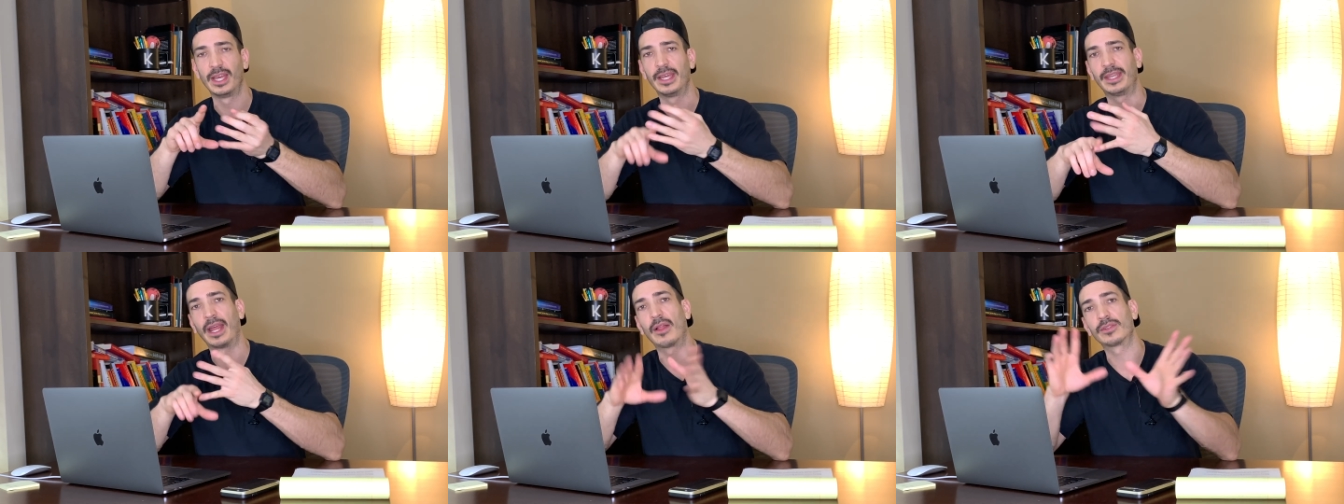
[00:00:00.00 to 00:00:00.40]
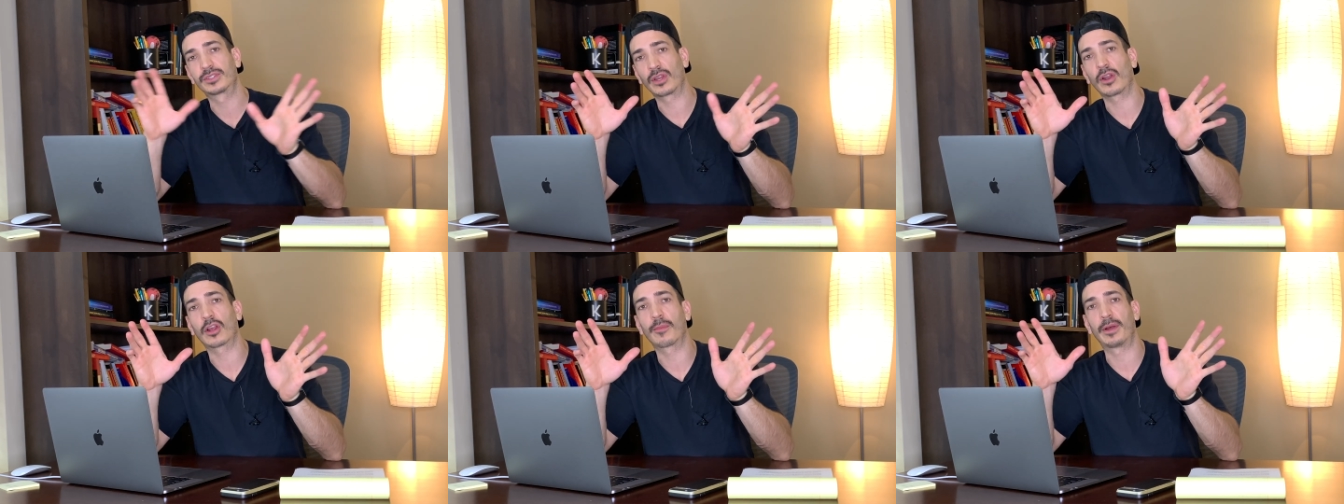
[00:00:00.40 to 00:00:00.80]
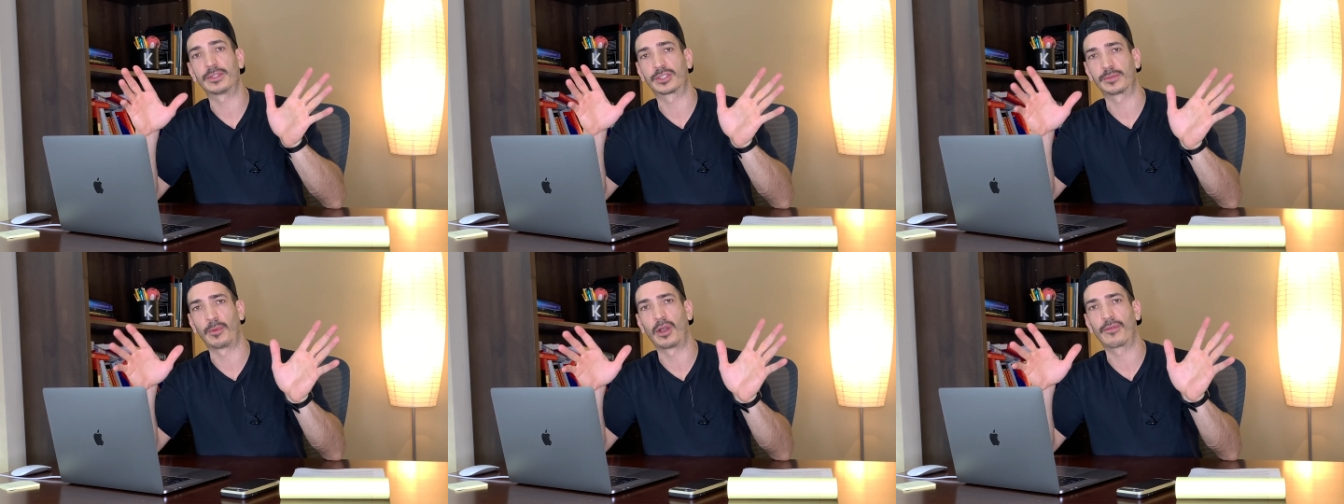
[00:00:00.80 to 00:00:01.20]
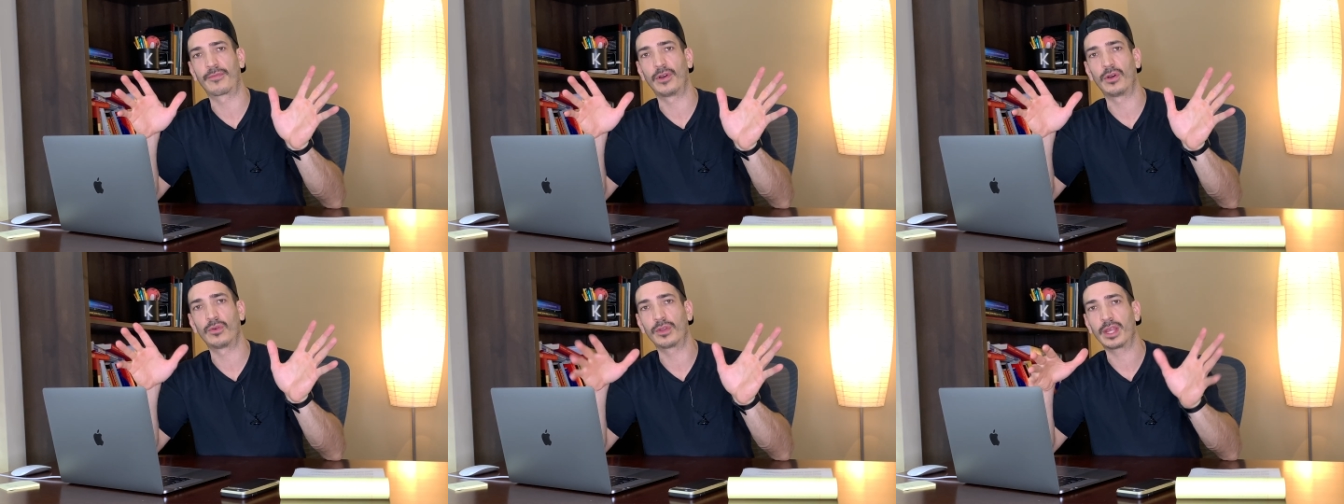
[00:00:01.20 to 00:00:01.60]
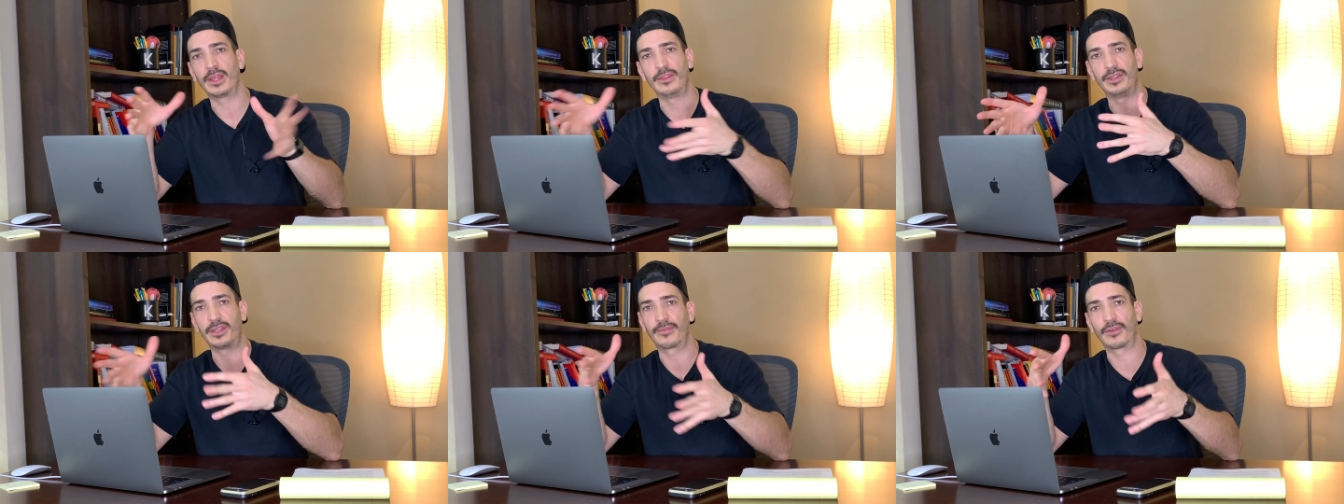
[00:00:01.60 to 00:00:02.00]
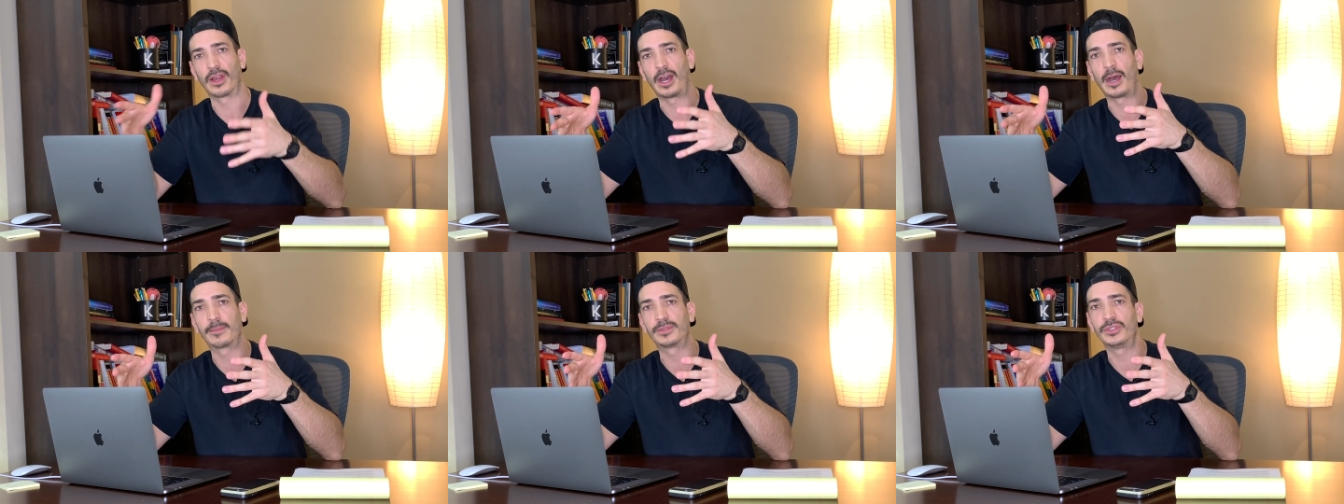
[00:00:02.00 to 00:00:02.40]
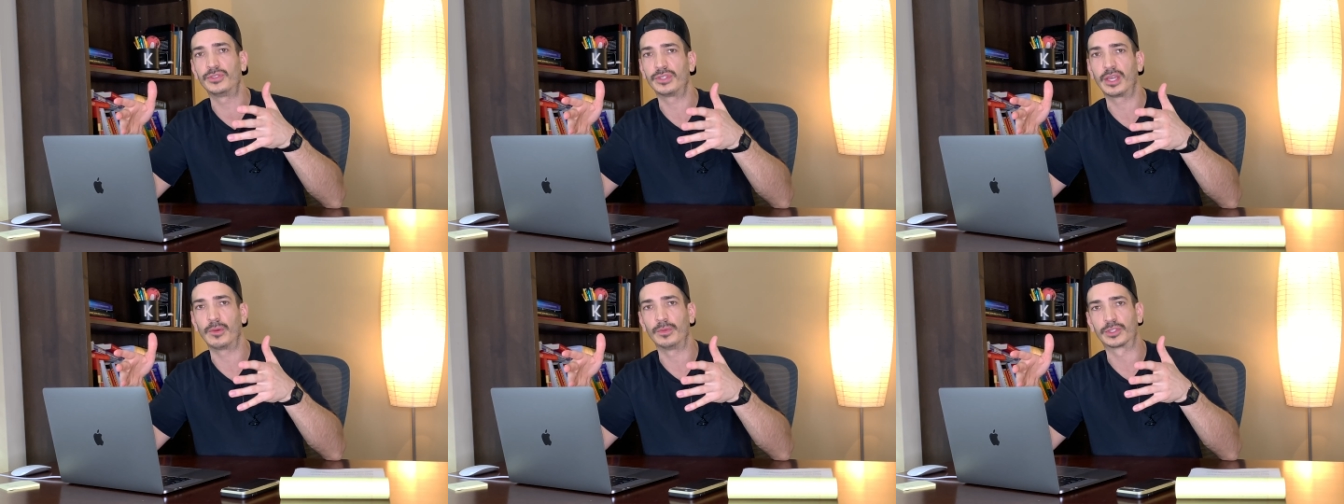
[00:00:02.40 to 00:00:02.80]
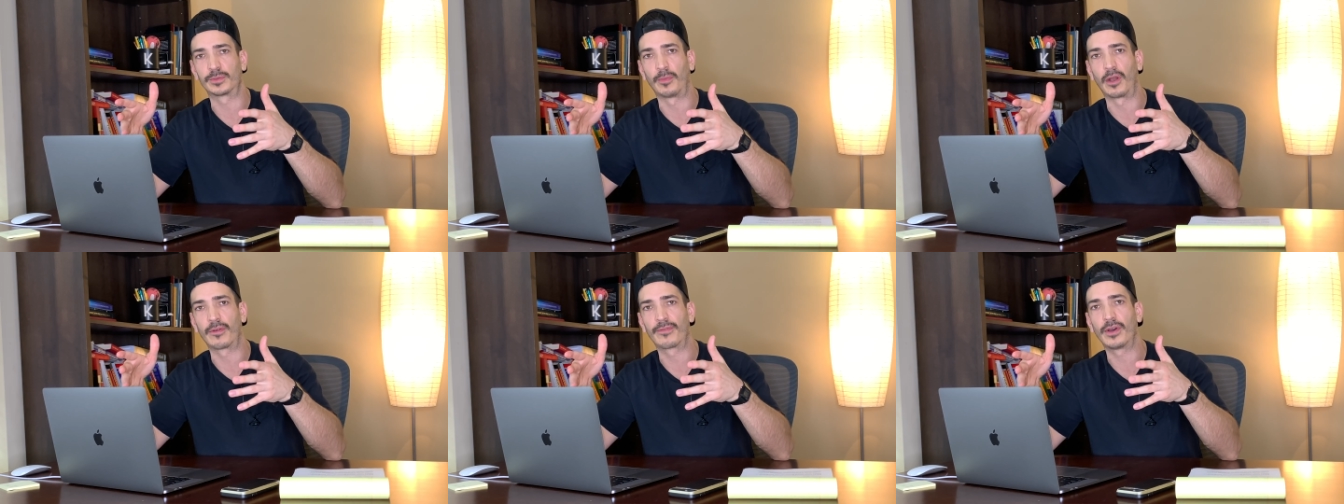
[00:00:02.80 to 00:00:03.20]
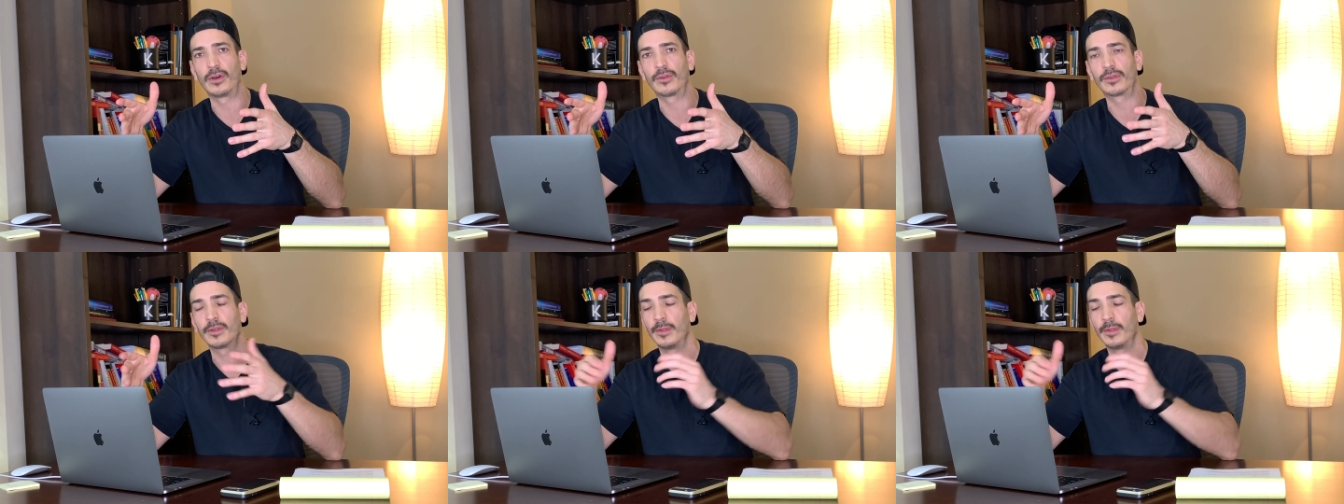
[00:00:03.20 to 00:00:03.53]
Now let's talk about smrtPhone and the different options you get with smrtPhone.